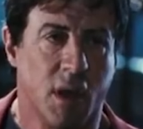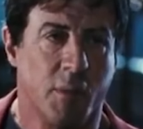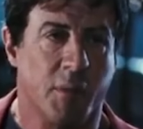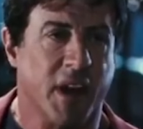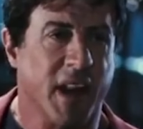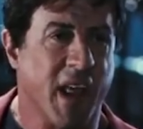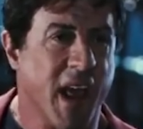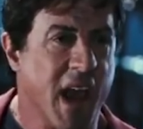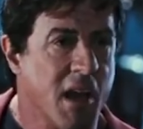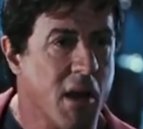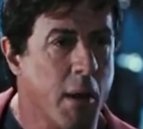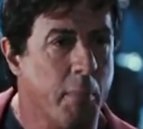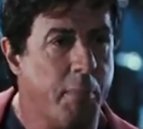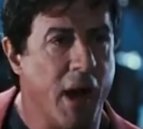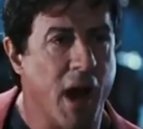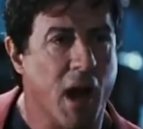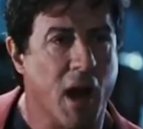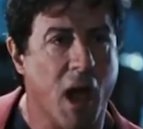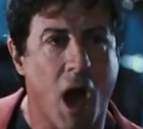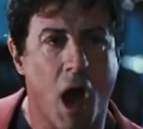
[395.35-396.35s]
But it ain't
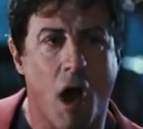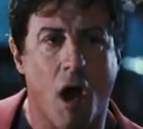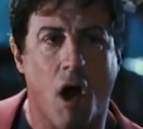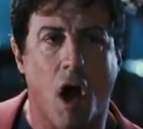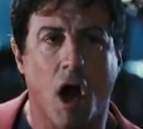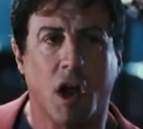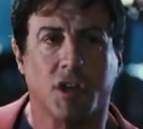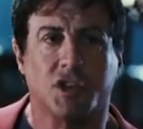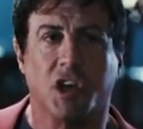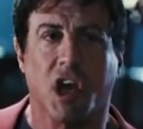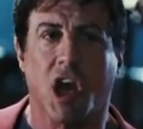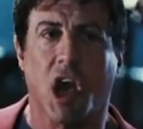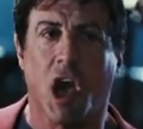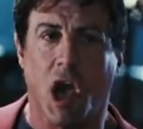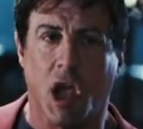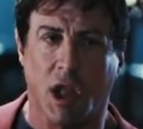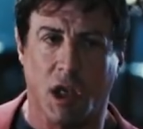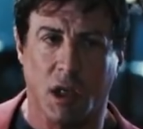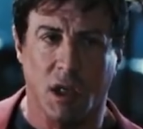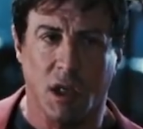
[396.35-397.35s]
about how hard you
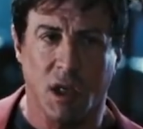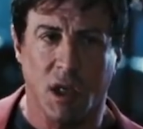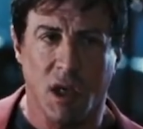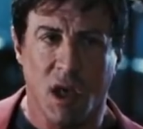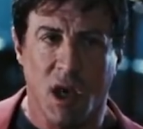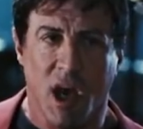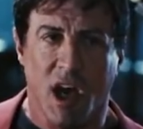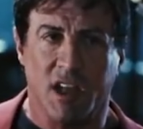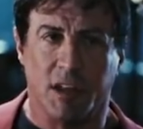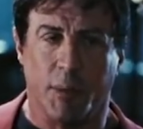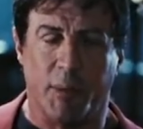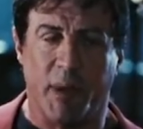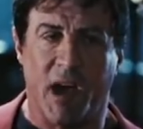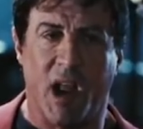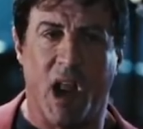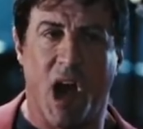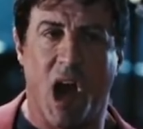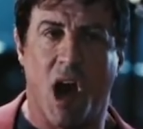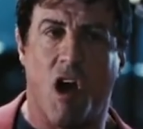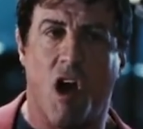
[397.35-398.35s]
hit. It's
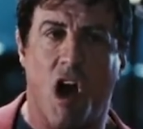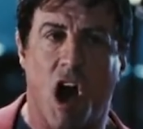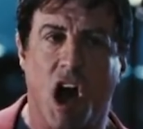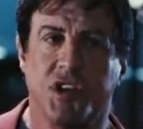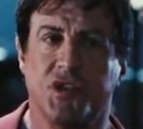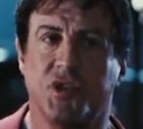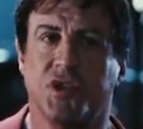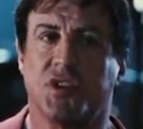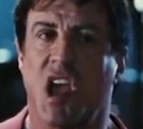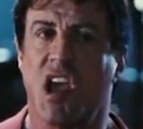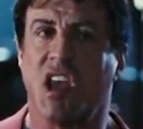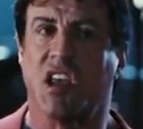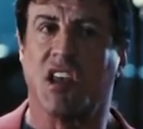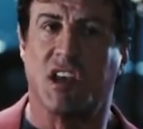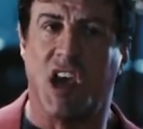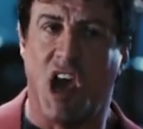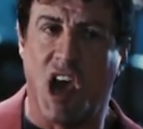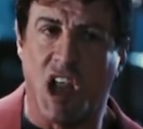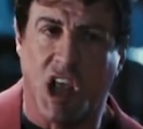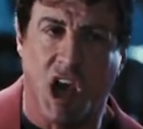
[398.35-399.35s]
about how hard you can
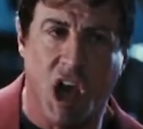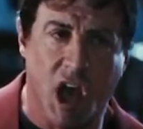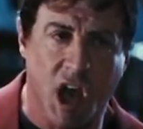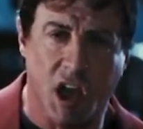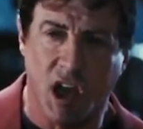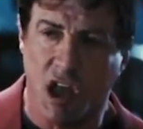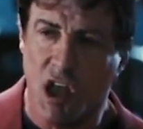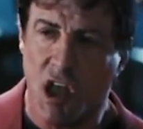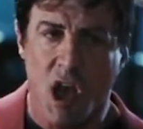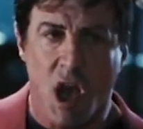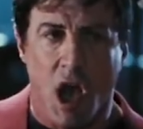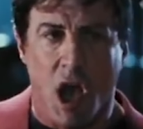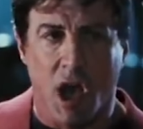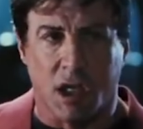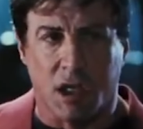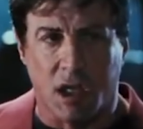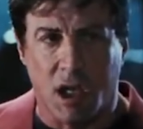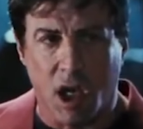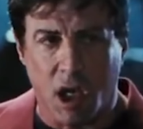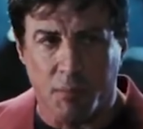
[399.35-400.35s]
get hit
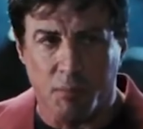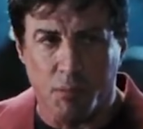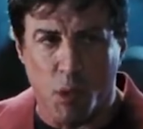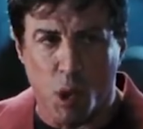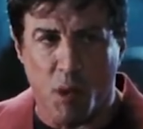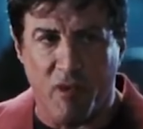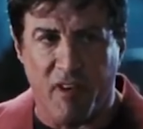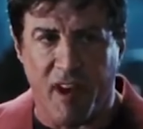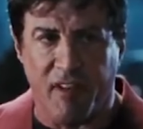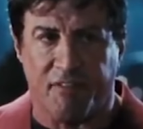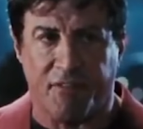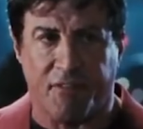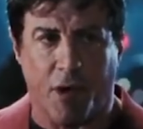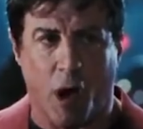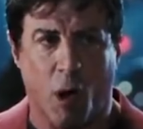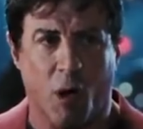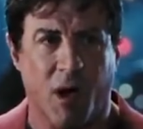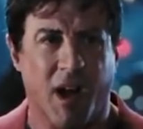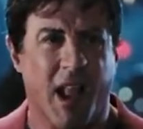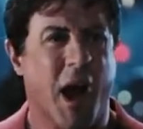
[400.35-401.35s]
and keep moving
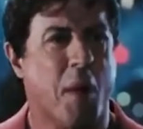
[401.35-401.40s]
forward.